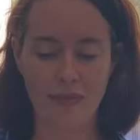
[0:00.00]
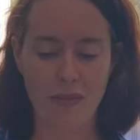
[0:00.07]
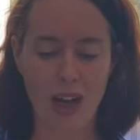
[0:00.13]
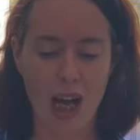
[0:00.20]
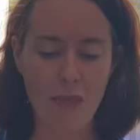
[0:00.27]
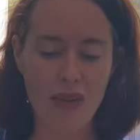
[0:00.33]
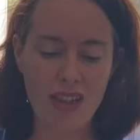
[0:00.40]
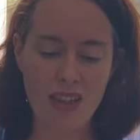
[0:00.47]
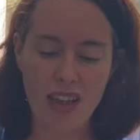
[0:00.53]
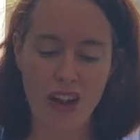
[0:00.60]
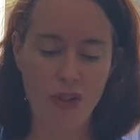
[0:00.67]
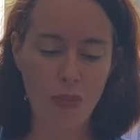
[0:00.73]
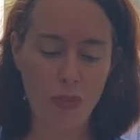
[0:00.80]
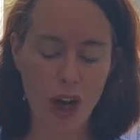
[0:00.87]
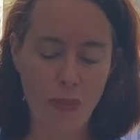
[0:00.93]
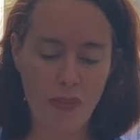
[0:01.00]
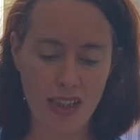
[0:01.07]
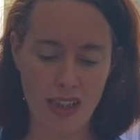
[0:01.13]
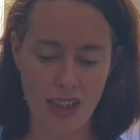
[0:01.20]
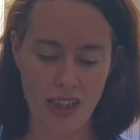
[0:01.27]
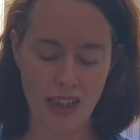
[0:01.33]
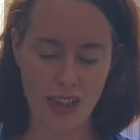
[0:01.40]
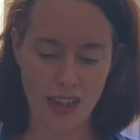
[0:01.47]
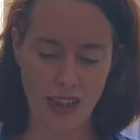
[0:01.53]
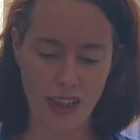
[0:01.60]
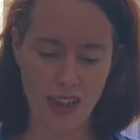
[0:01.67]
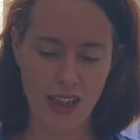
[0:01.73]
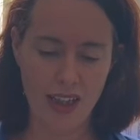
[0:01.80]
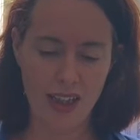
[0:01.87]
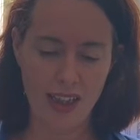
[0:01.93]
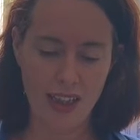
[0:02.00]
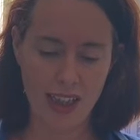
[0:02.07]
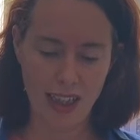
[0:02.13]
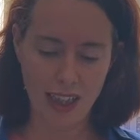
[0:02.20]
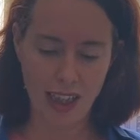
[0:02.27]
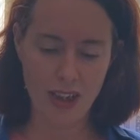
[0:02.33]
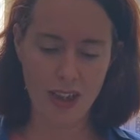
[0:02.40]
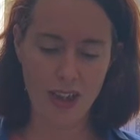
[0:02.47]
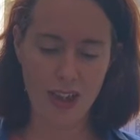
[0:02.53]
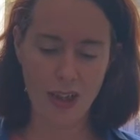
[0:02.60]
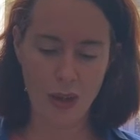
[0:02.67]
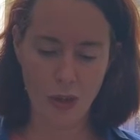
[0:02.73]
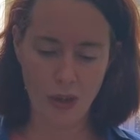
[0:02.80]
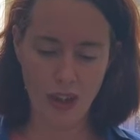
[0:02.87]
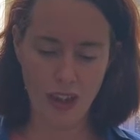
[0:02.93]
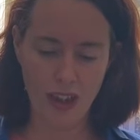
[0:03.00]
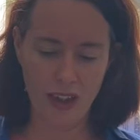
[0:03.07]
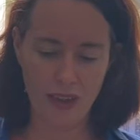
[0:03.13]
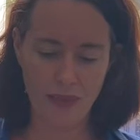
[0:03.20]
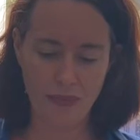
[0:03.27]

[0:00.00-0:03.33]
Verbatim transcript: I myself promise this, declares the Lord.